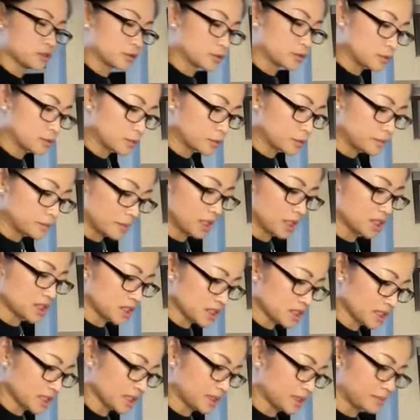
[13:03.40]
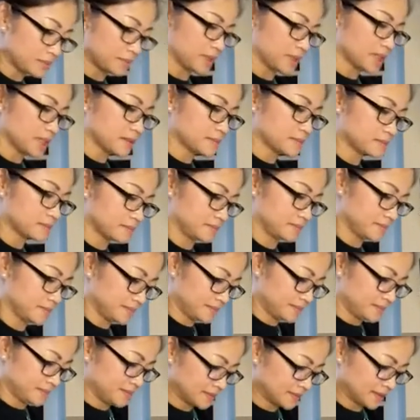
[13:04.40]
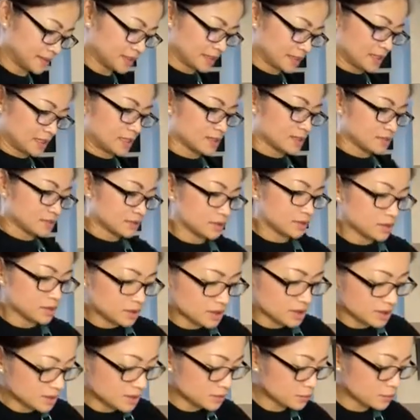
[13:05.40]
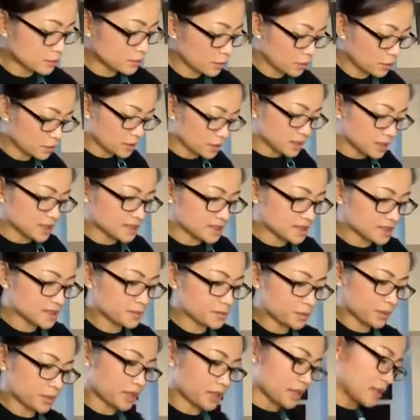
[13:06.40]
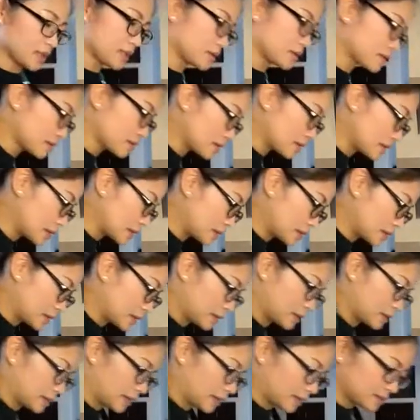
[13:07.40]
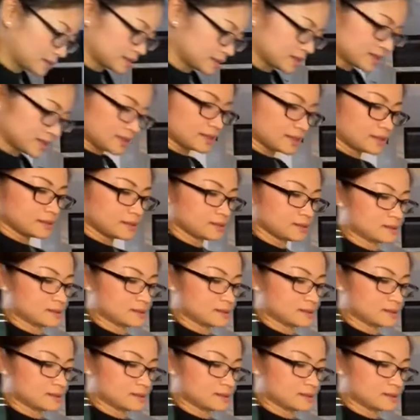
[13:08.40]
to do magic a bit. You just roll it, spread it until